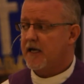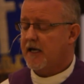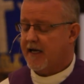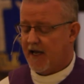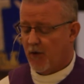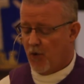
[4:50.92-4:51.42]

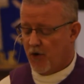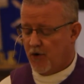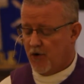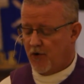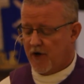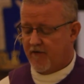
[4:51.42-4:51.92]
In a
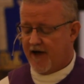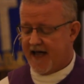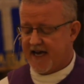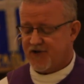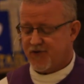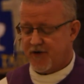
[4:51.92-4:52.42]
world of
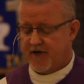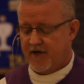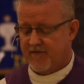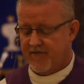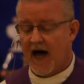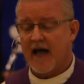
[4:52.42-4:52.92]
hatred,
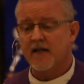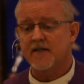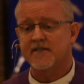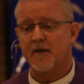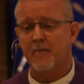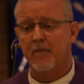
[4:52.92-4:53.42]

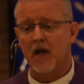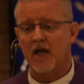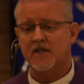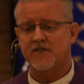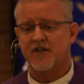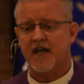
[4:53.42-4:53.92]
violence, and
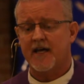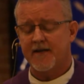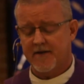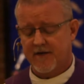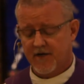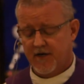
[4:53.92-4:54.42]

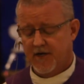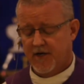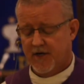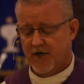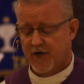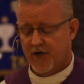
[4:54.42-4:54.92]
bloodshed,
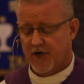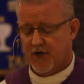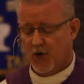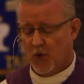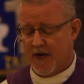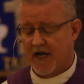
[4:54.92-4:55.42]

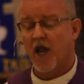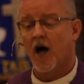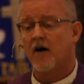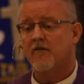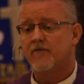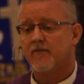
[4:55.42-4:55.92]
we love.